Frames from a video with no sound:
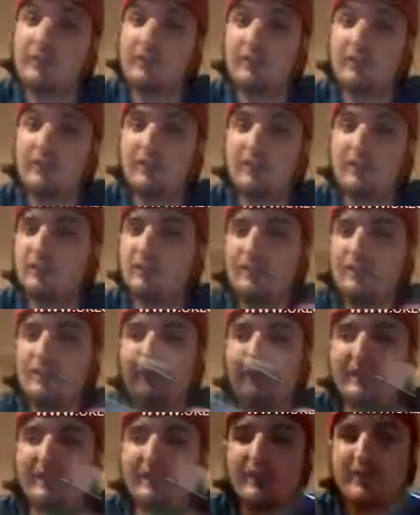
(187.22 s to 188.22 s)
guys, let's
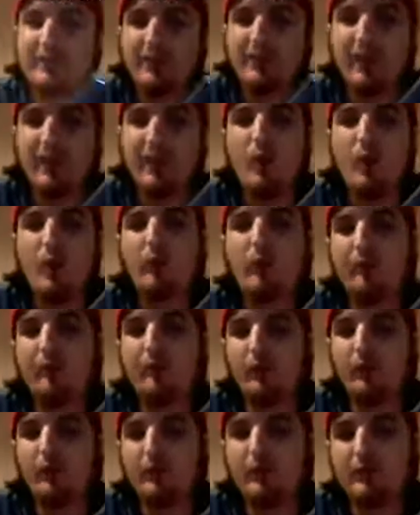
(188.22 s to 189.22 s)
face it, we've
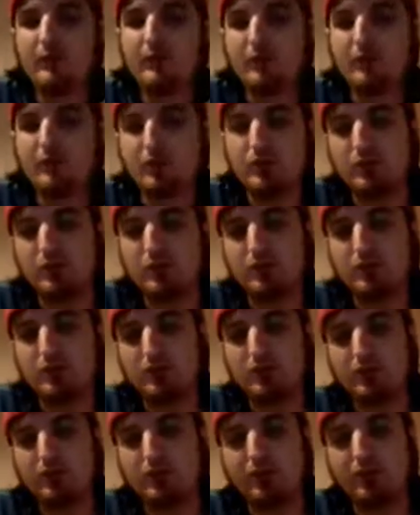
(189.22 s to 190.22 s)
all been caught short one
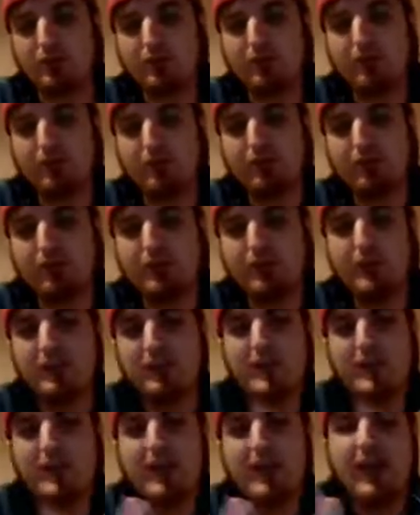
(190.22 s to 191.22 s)
time or another,
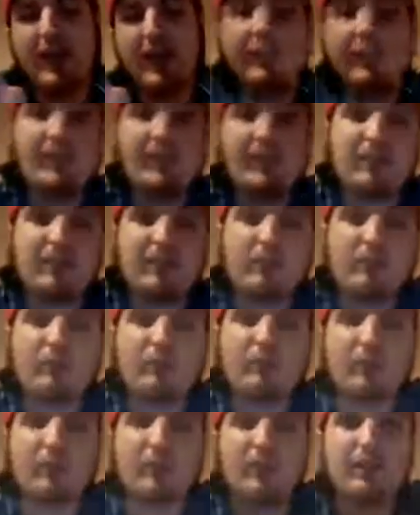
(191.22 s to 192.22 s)
and it's always
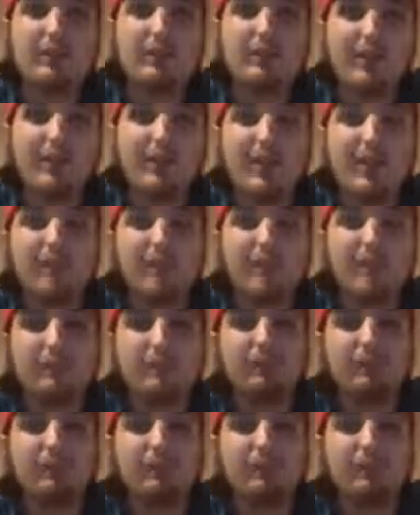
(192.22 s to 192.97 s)
handy to have.